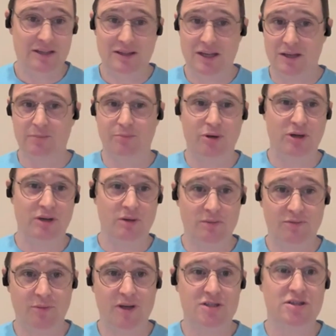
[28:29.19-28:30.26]
They can put in
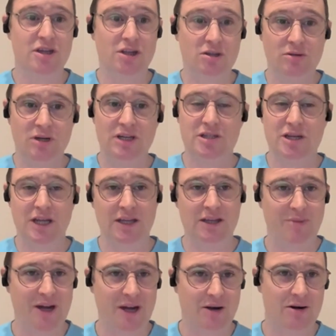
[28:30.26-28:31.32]
information that you need to, in
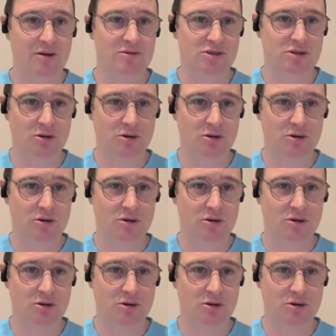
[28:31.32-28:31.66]
the background,